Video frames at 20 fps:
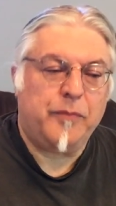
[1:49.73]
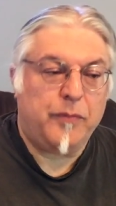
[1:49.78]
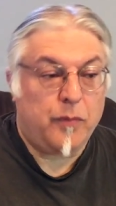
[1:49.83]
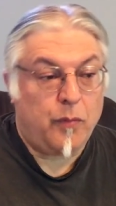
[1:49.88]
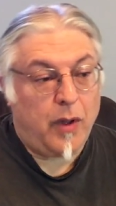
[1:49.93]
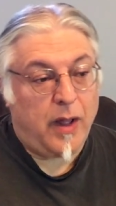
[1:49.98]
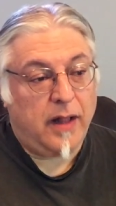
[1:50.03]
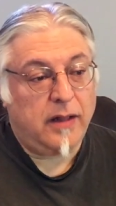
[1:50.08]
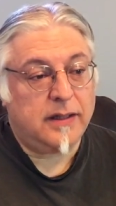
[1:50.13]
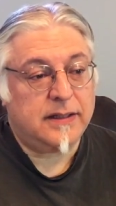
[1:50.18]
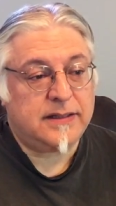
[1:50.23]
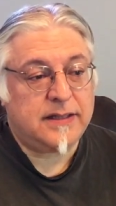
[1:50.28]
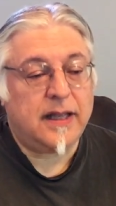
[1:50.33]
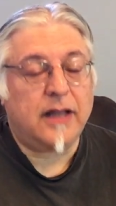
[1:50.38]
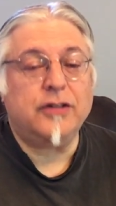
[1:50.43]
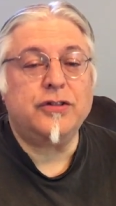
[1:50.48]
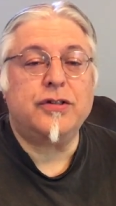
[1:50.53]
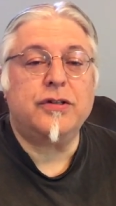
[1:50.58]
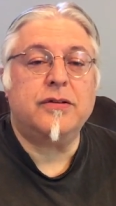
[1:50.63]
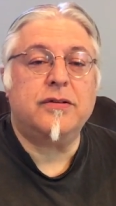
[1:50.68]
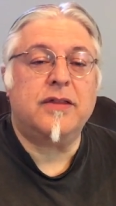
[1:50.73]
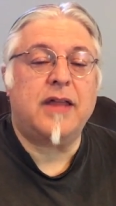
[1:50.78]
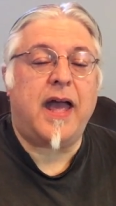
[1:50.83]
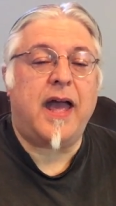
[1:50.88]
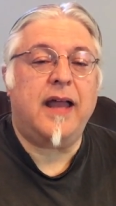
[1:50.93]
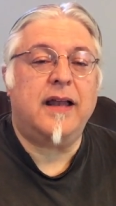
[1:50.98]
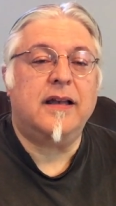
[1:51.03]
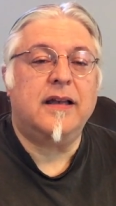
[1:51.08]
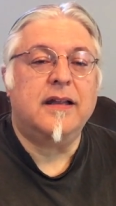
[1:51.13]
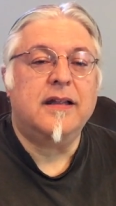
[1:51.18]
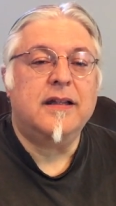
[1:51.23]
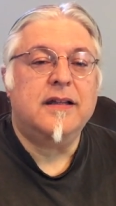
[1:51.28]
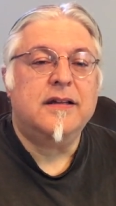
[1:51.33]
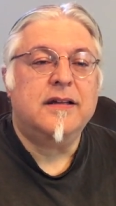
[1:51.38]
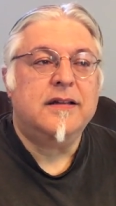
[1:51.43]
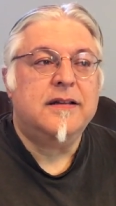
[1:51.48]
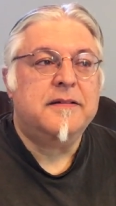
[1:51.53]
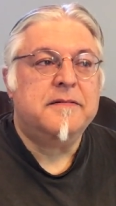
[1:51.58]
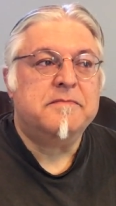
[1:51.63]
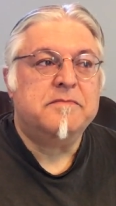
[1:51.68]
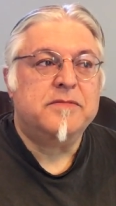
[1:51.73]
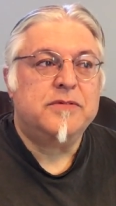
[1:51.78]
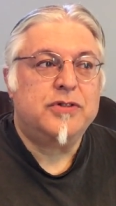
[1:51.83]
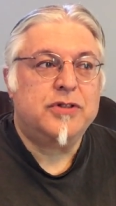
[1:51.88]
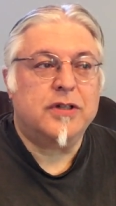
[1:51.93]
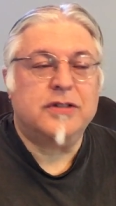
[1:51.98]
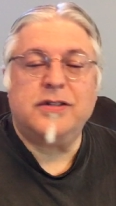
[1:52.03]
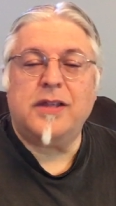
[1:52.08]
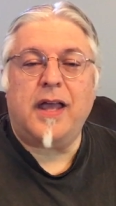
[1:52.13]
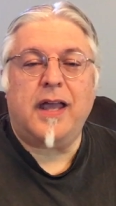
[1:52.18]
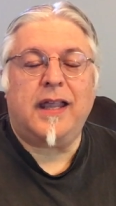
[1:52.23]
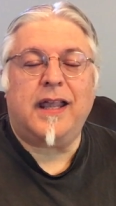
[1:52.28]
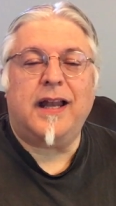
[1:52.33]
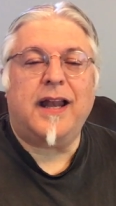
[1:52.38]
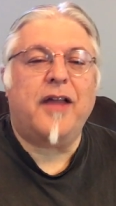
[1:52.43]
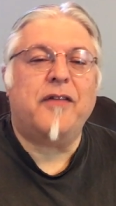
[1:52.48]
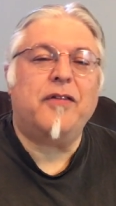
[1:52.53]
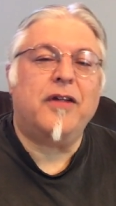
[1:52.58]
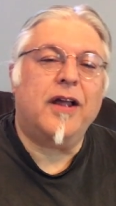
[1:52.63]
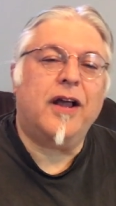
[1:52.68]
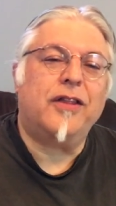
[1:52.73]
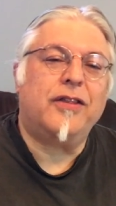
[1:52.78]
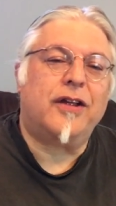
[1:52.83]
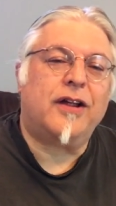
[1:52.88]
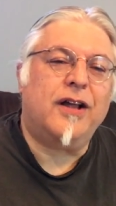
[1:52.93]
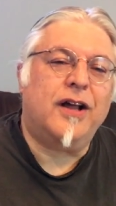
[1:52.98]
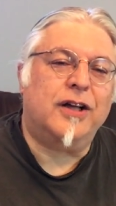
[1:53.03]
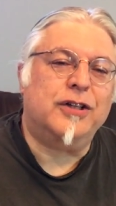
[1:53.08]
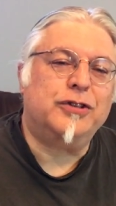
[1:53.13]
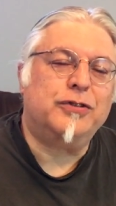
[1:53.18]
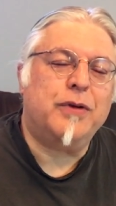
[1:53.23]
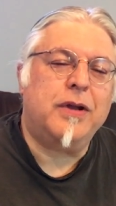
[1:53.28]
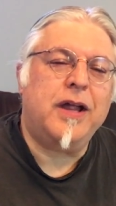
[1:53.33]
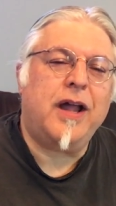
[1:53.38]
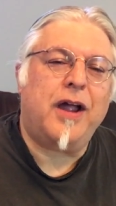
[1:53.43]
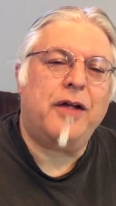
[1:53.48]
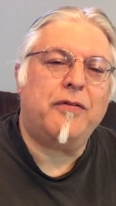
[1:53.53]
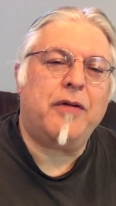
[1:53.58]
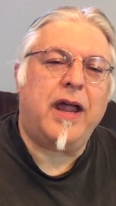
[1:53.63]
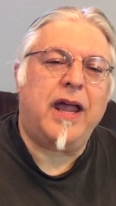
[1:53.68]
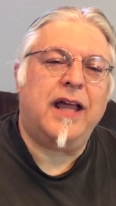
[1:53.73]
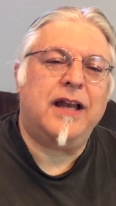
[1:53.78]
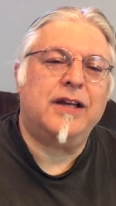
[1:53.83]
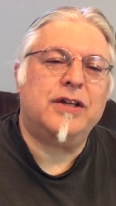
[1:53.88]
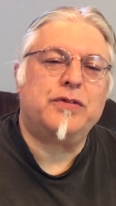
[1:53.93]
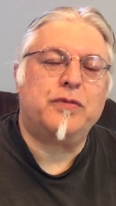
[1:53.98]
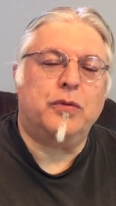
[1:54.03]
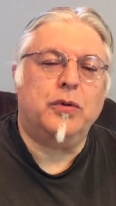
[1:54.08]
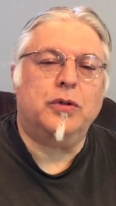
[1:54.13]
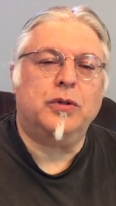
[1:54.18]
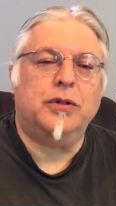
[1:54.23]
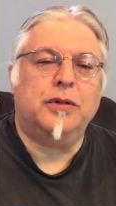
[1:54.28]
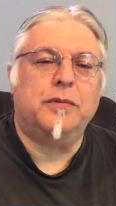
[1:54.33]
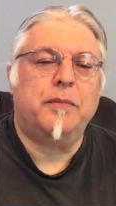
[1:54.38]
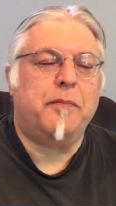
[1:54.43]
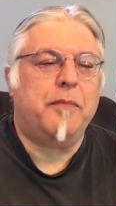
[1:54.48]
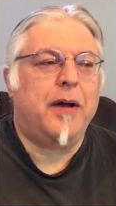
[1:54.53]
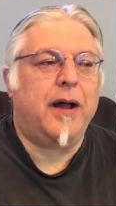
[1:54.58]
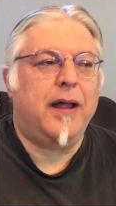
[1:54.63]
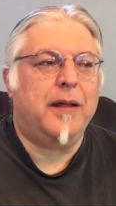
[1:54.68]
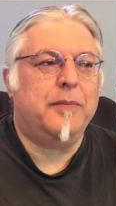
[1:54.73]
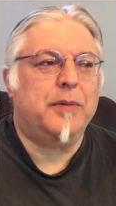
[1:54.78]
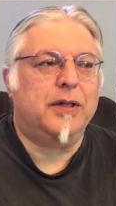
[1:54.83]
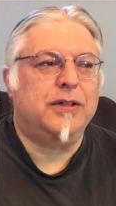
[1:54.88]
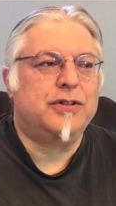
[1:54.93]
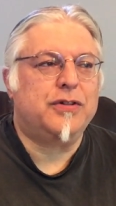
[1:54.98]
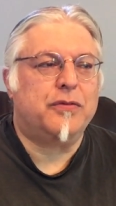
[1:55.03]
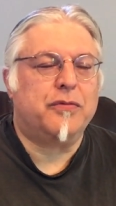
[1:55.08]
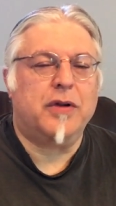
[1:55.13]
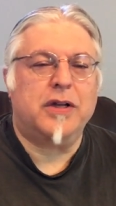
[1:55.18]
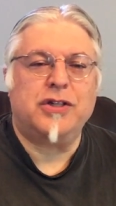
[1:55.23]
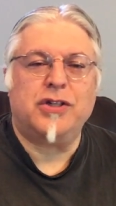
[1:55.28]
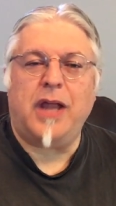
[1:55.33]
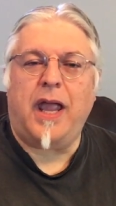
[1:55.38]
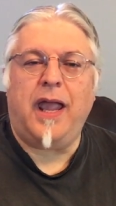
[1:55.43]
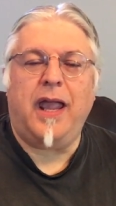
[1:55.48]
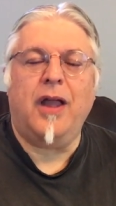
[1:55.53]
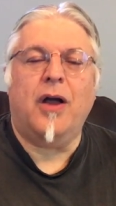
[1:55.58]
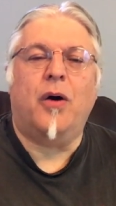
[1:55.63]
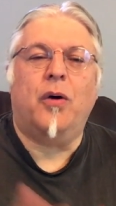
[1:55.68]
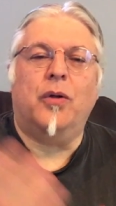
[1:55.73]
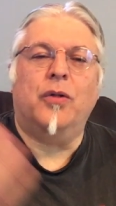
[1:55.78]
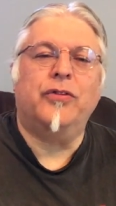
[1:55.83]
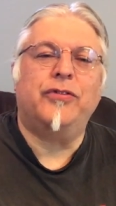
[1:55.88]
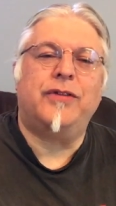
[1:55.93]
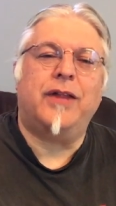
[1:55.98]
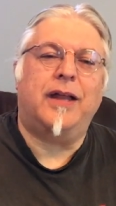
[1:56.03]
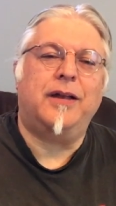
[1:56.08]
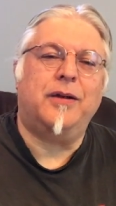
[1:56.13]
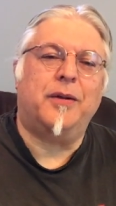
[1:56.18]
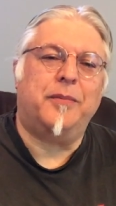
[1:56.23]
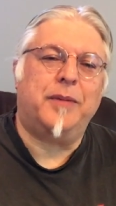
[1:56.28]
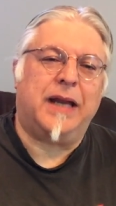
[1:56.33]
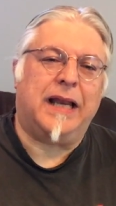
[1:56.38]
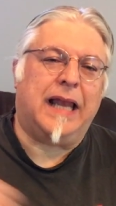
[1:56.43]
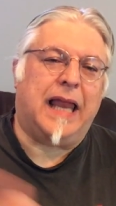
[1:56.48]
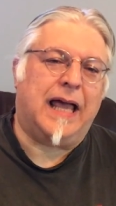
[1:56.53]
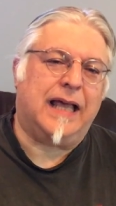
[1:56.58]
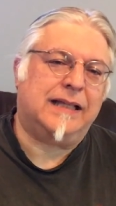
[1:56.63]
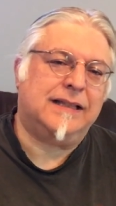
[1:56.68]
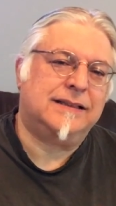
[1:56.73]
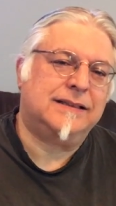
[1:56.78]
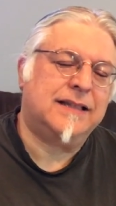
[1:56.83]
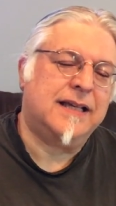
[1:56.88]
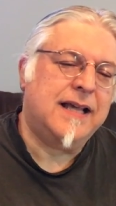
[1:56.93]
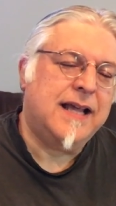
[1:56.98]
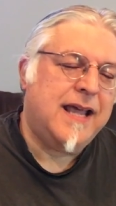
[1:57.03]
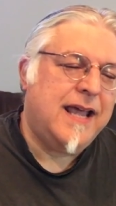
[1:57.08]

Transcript: Well, it tells you that just like in every other country, Iran is ruled by a bunch of rich a-holes that nobody likes.